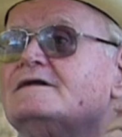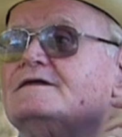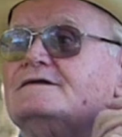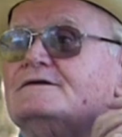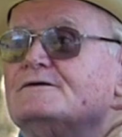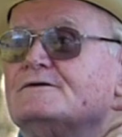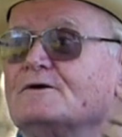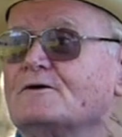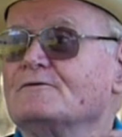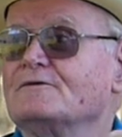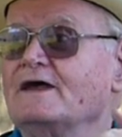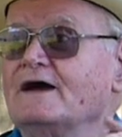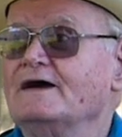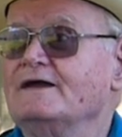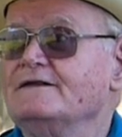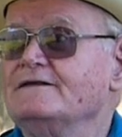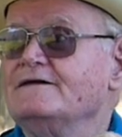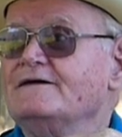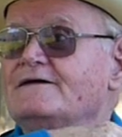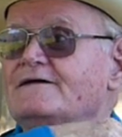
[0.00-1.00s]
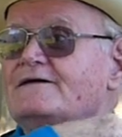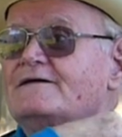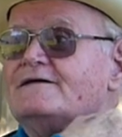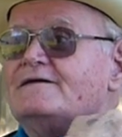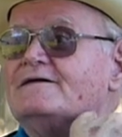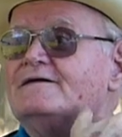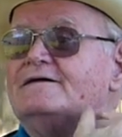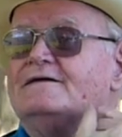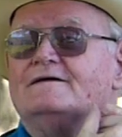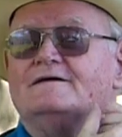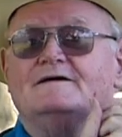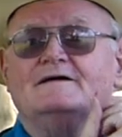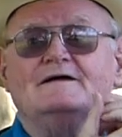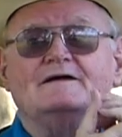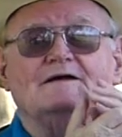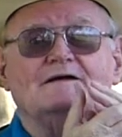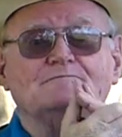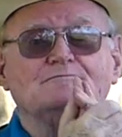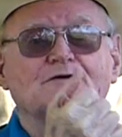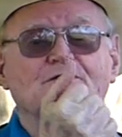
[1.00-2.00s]
Do you know that?
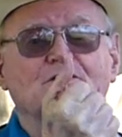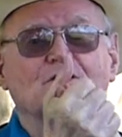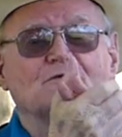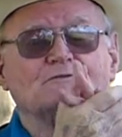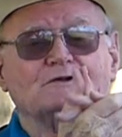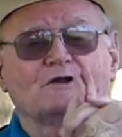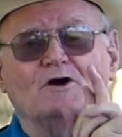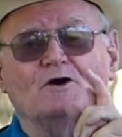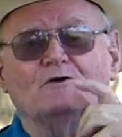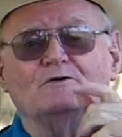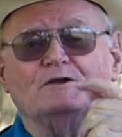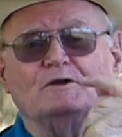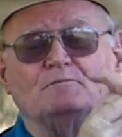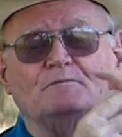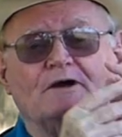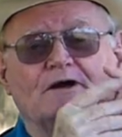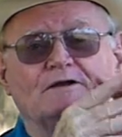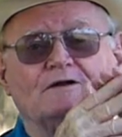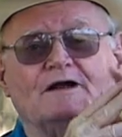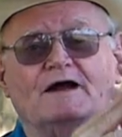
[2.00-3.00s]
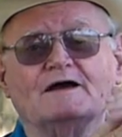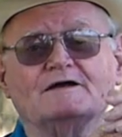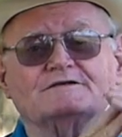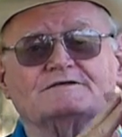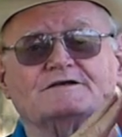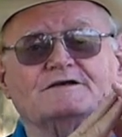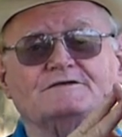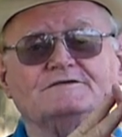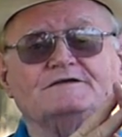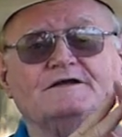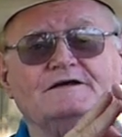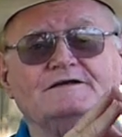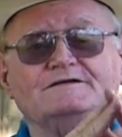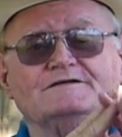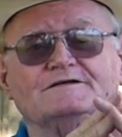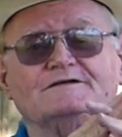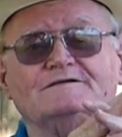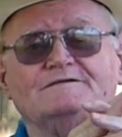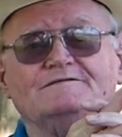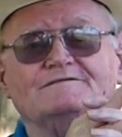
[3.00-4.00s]
If you don't know, you better ask your
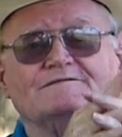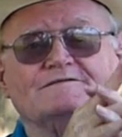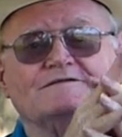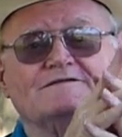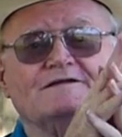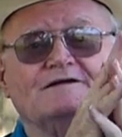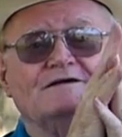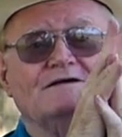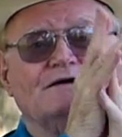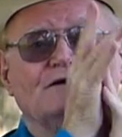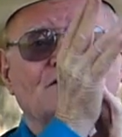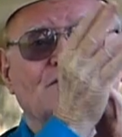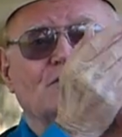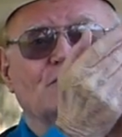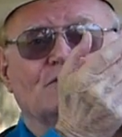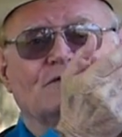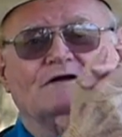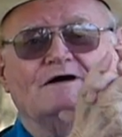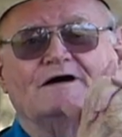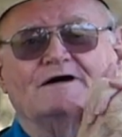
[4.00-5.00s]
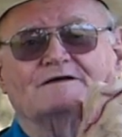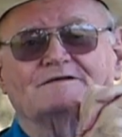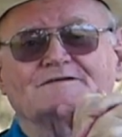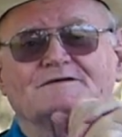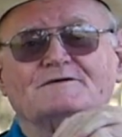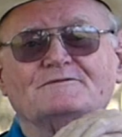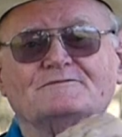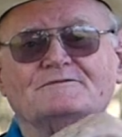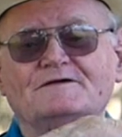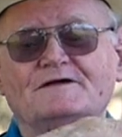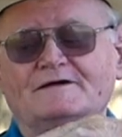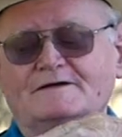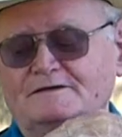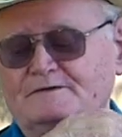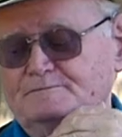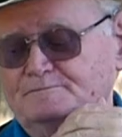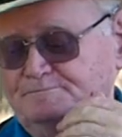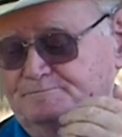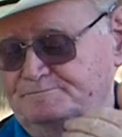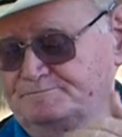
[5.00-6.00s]
teacher or ask a friend.
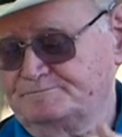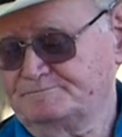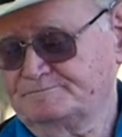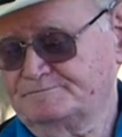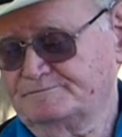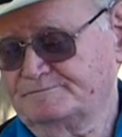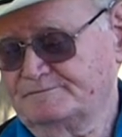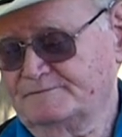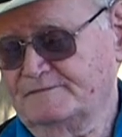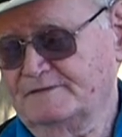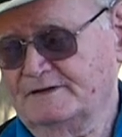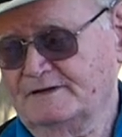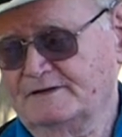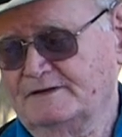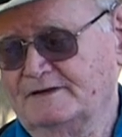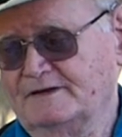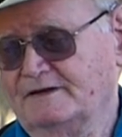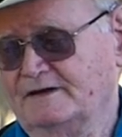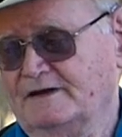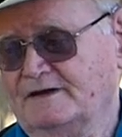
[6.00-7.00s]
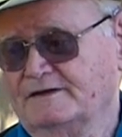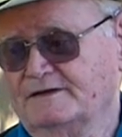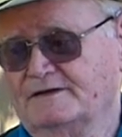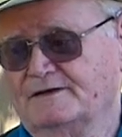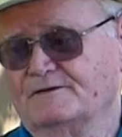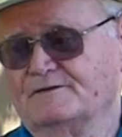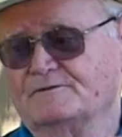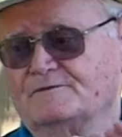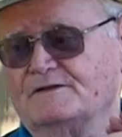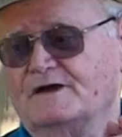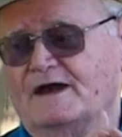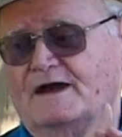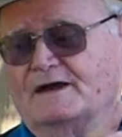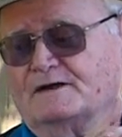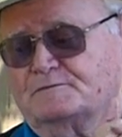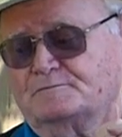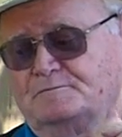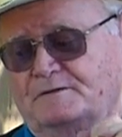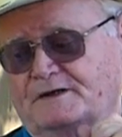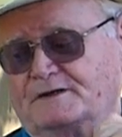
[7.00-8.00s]
You know, they
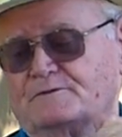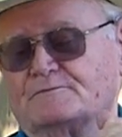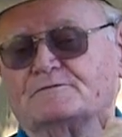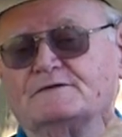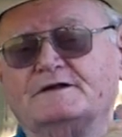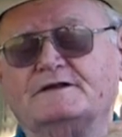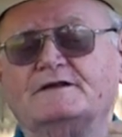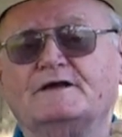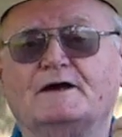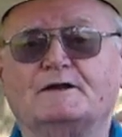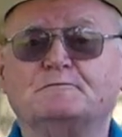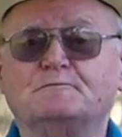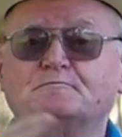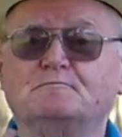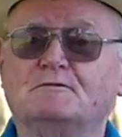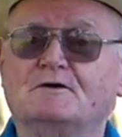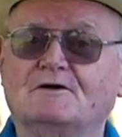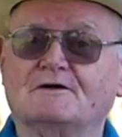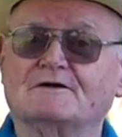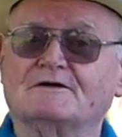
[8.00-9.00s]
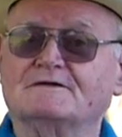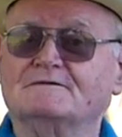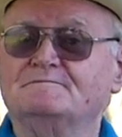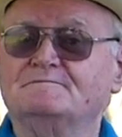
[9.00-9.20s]
asked me to read that book.